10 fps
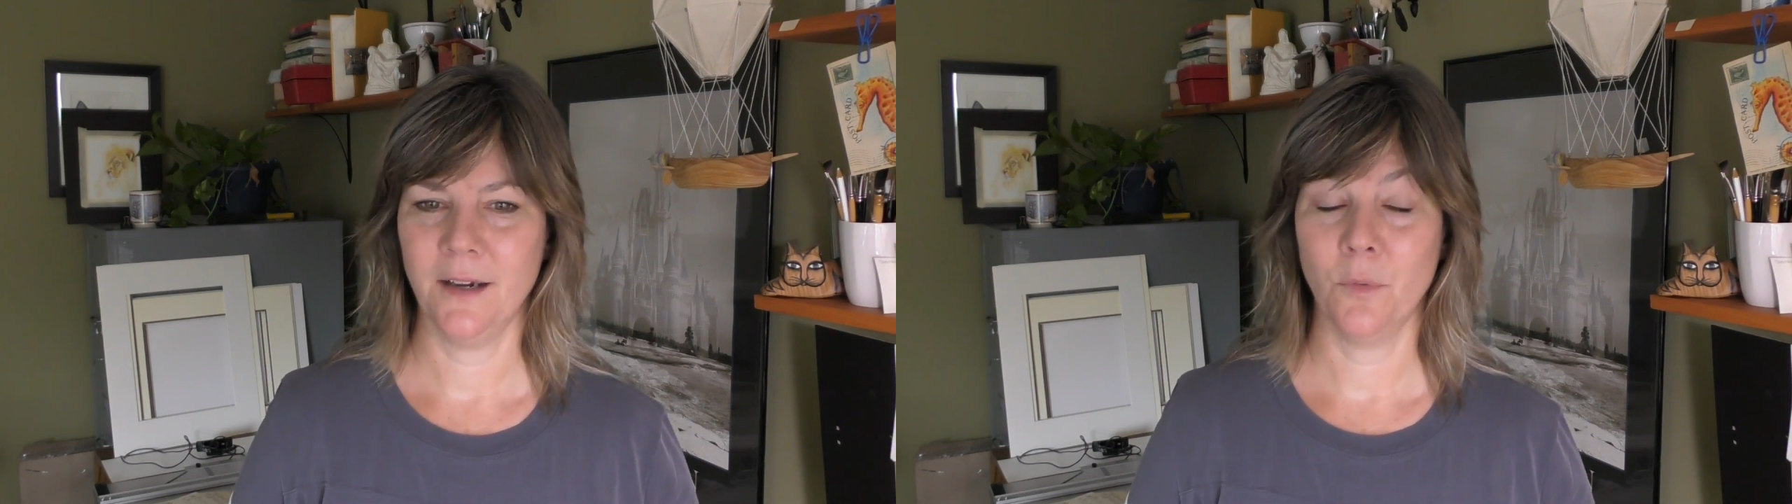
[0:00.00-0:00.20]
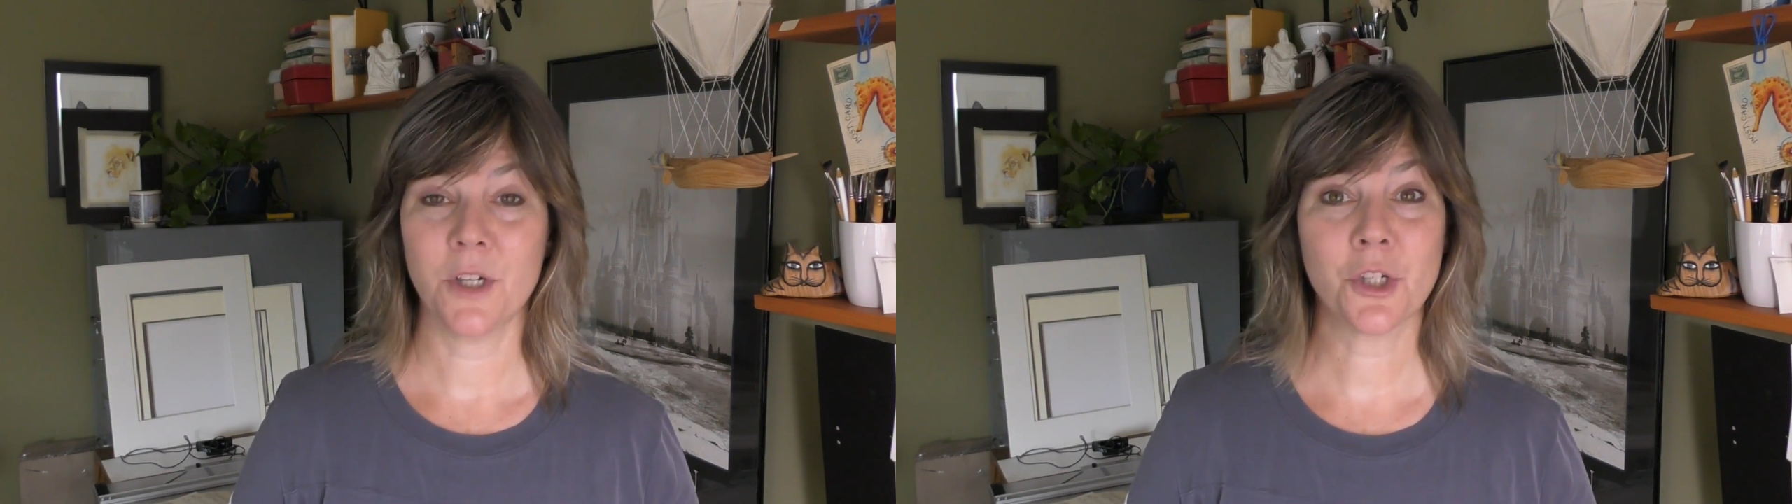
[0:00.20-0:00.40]

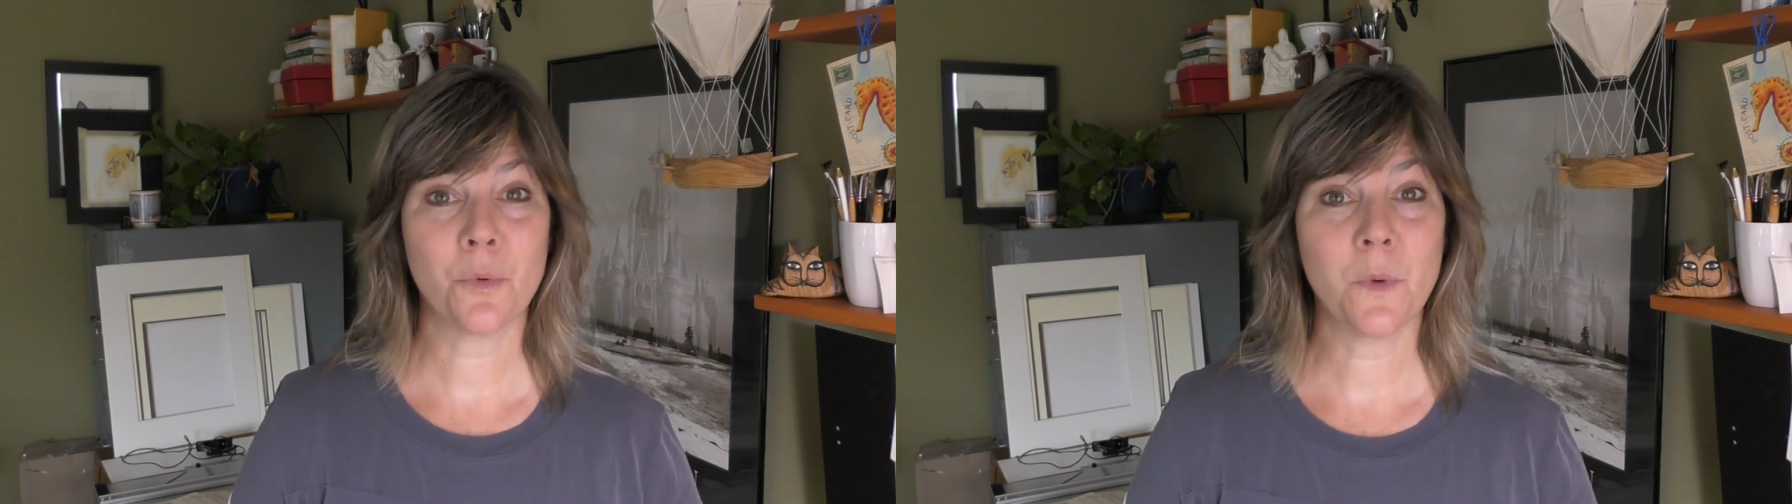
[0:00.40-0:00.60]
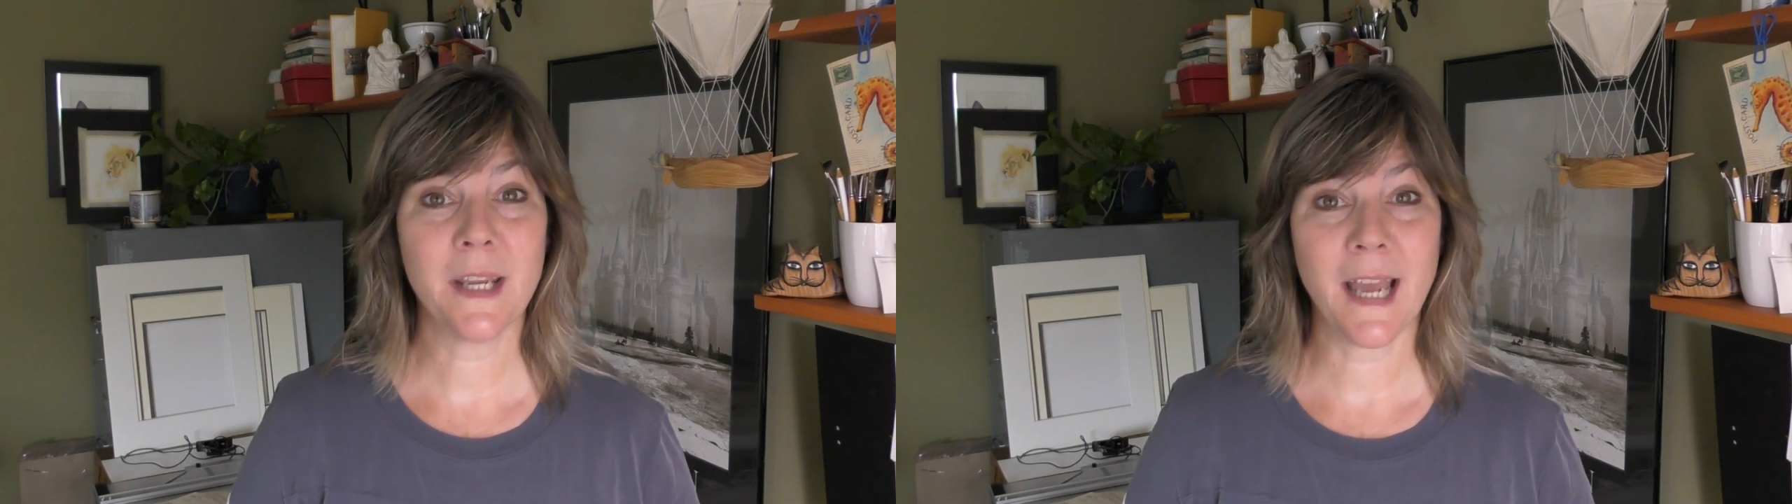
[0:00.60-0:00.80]
What
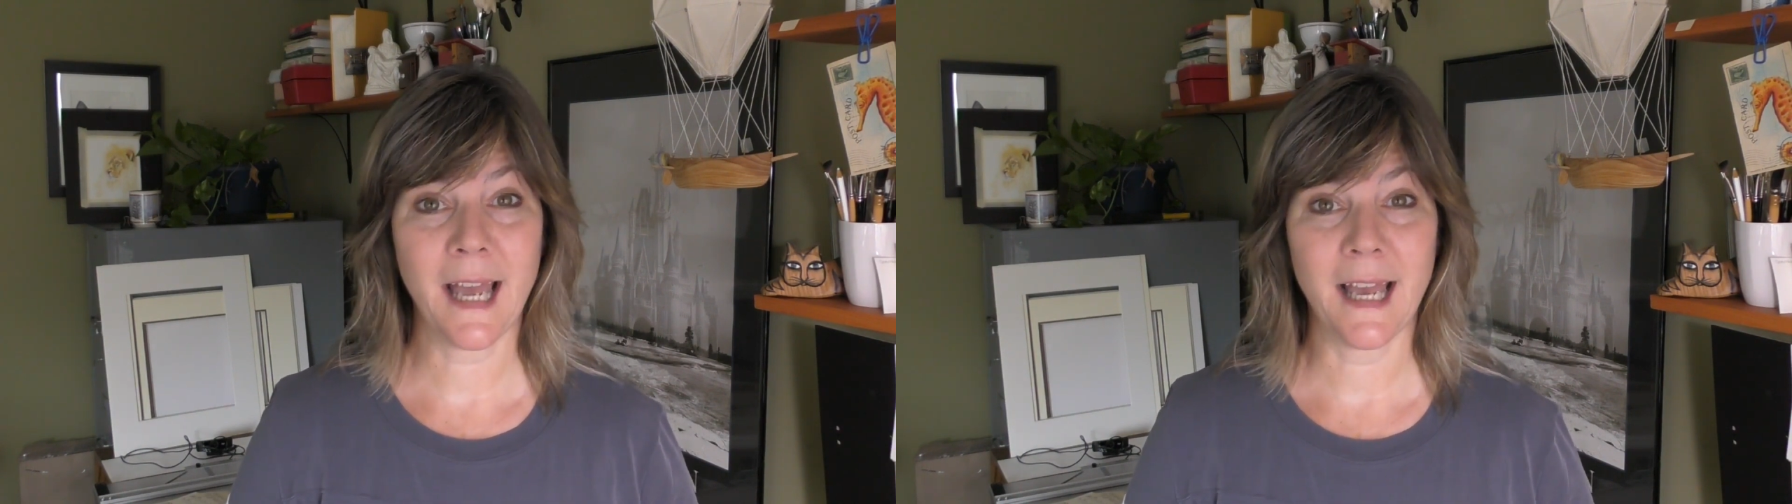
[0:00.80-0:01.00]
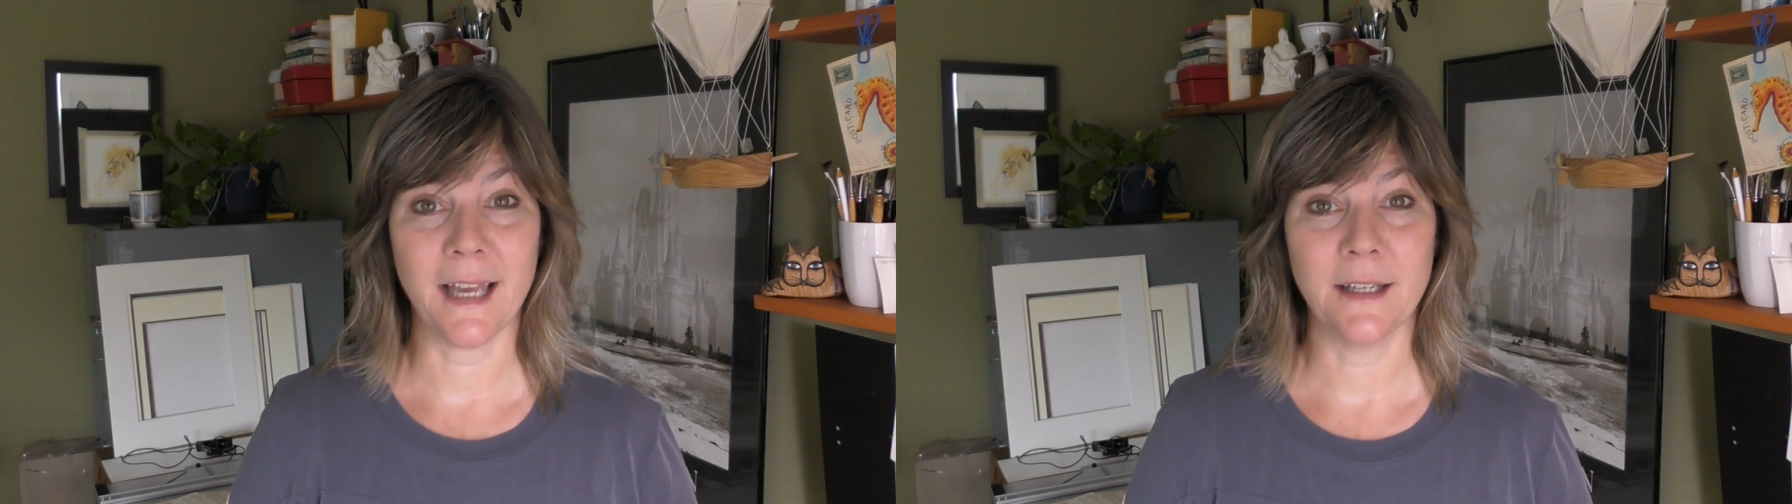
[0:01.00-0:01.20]
should we
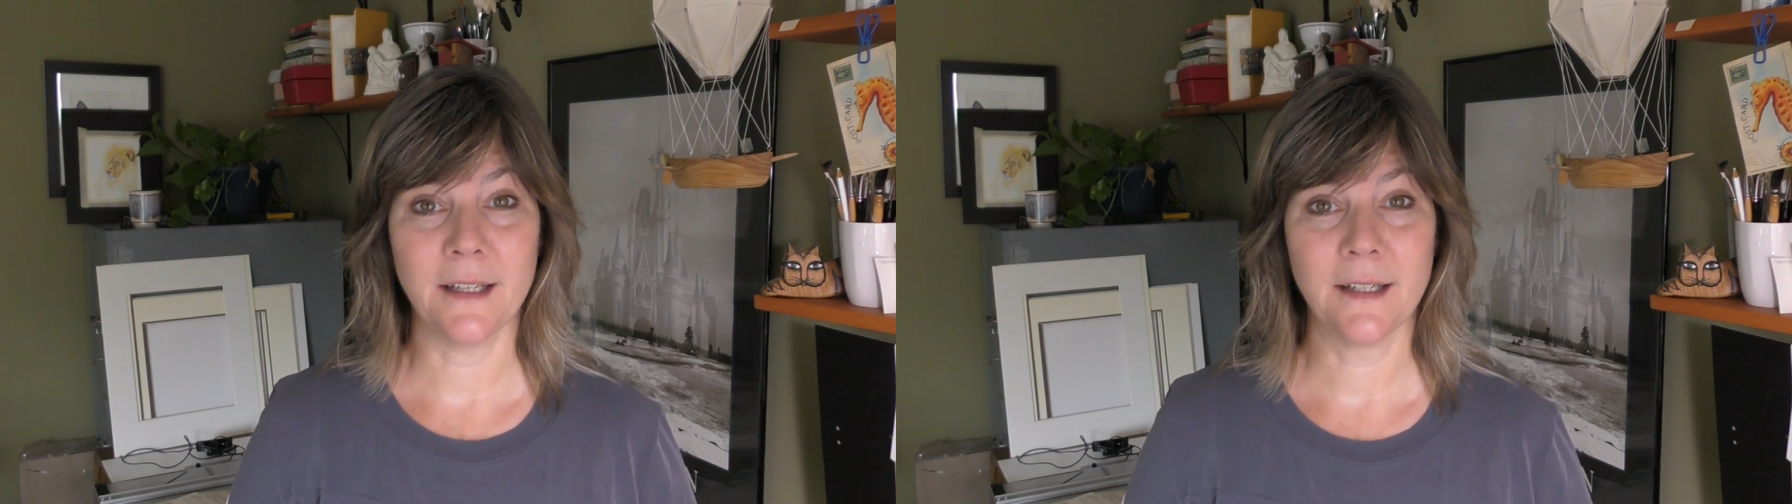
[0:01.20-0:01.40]
add?